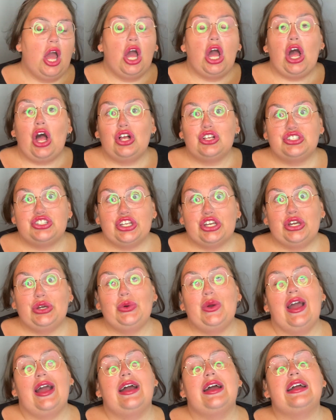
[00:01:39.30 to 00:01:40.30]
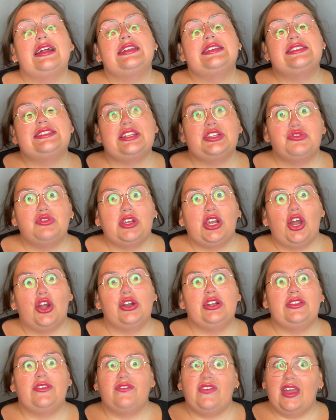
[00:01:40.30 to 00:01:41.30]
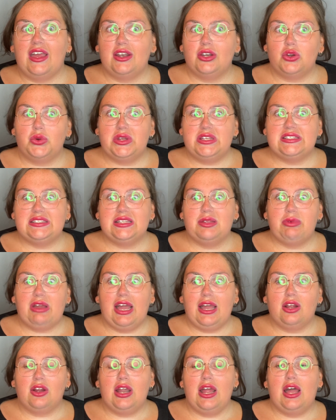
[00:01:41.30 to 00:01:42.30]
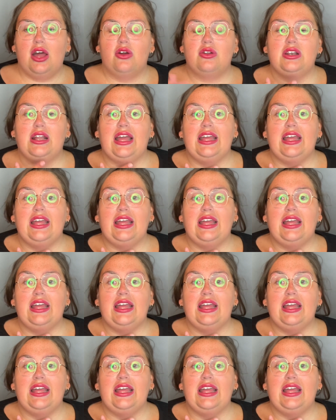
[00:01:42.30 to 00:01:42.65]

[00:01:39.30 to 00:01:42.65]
Also, disregard the fan noise in the background.